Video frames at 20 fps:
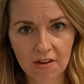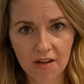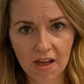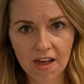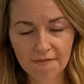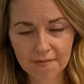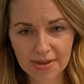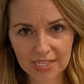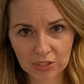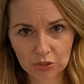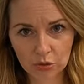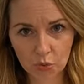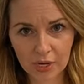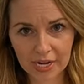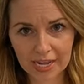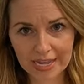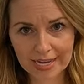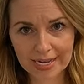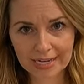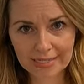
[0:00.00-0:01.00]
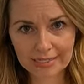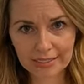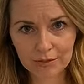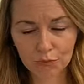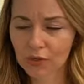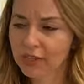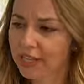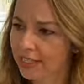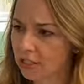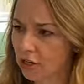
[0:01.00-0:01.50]
my story hand?
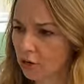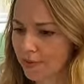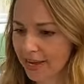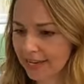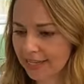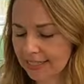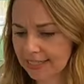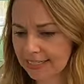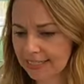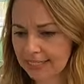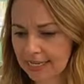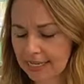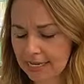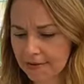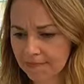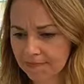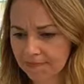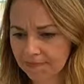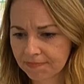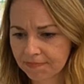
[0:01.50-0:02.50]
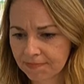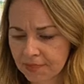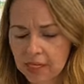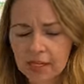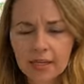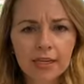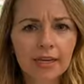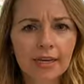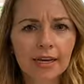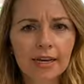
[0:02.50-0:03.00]
Well, let's go back and see.
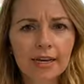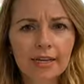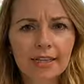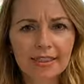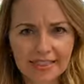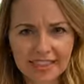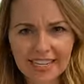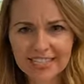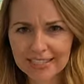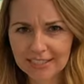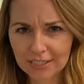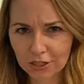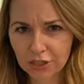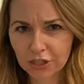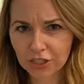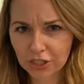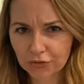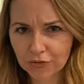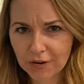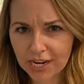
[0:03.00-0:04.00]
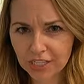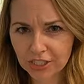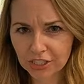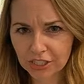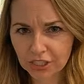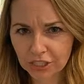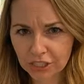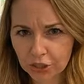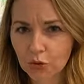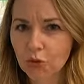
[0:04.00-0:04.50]
This is a good strategy
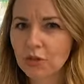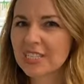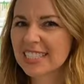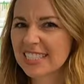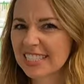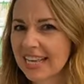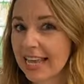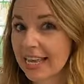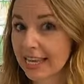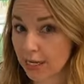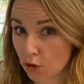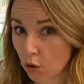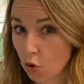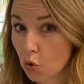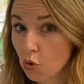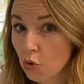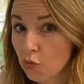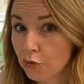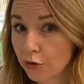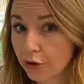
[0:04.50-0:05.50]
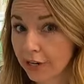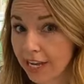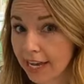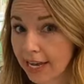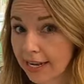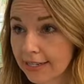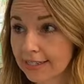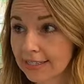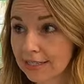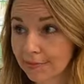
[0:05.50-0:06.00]
too, saying it over
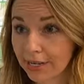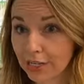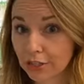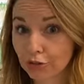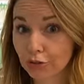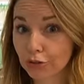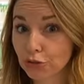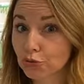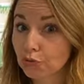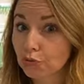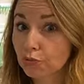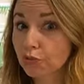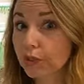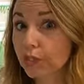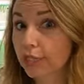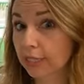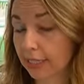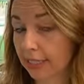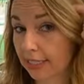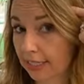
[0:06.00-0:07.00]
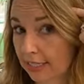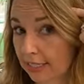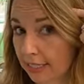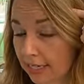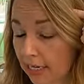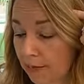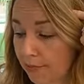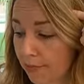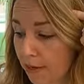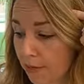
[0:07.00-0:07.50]
again to make sure it's really stuck
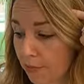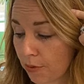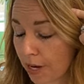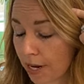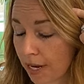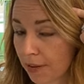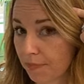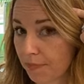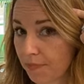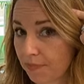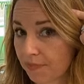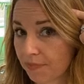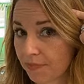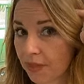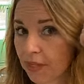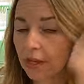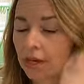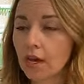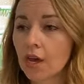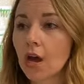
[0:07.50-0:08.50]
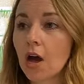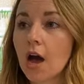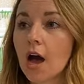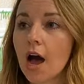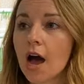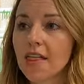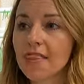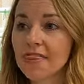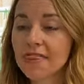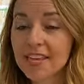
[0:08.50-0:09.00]
in my brain.
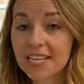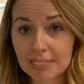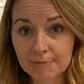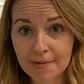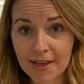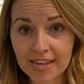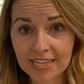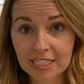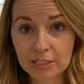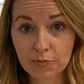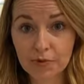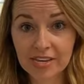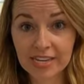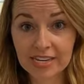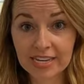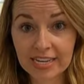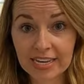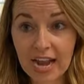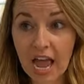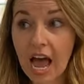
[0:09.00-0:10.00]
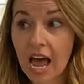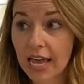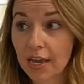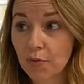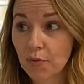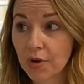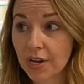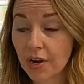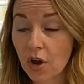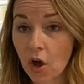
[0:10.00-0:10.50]
This past weekend, I
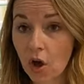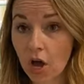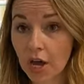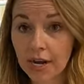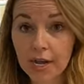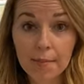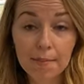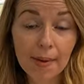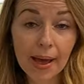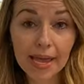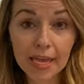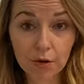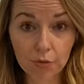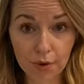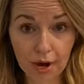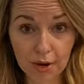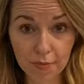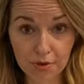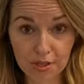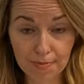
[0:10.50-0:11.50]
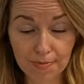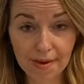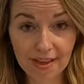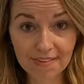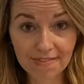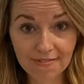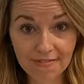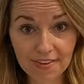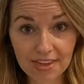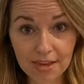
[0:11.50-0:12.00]
went on a bike ride with my
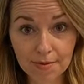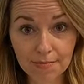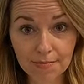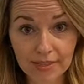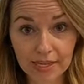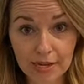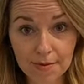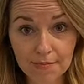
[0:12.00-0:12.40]
family.